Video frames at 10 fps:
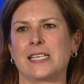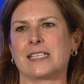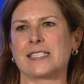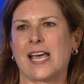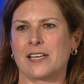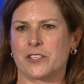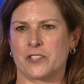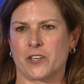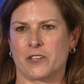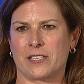he decided to
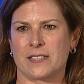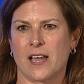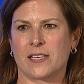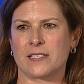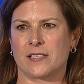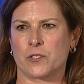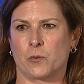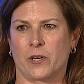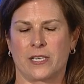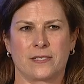start this nonsense
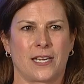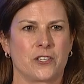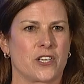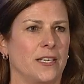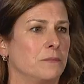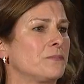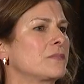organization